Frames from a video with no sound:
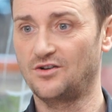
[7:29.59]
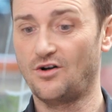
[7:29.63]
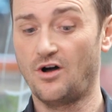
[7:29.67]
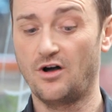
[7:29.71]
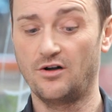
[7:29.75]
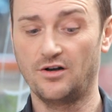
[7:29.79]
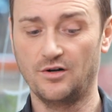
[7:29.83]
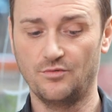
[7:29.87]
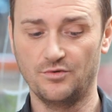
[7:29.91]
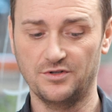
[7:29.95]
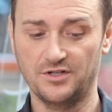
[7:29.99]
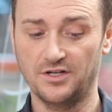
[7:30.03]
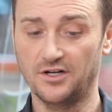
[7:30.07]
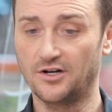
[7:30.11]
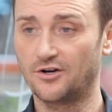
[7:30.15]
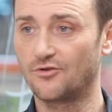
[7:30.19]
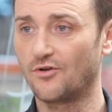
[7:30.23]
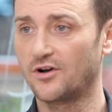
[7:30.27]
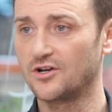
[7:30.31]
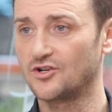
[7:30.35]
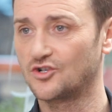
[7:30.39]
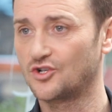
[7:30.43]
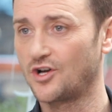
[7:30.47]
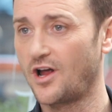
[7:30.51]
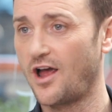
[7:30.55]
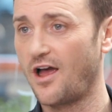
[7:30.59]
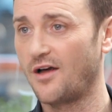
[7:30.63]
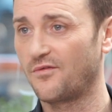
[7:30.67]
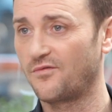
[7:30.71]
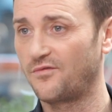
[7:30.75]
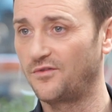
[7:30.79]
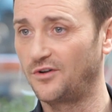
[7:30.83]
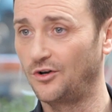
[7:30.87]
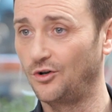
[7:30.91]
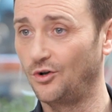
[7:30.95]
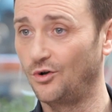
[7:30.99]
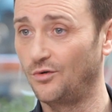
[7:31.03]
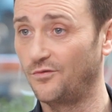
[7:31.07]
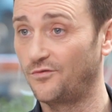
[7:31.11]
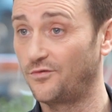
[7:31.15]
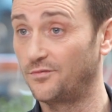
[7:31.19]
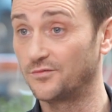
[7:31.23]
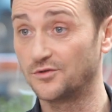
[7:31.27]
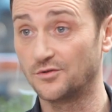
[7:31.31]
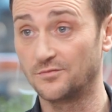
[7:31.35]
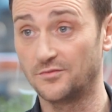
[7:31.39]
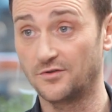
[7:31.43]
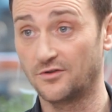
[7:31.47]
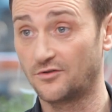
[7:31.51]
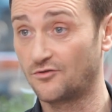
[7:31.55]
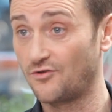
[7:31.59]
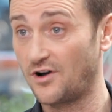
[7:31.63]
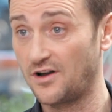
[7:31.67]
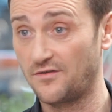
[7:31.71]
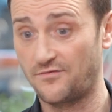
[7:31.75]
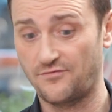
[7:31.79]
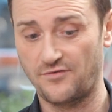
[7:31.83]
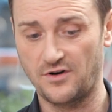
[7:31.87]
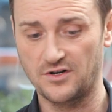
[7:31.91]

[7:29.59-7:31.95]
Not only was he a great chef and learned from some of the great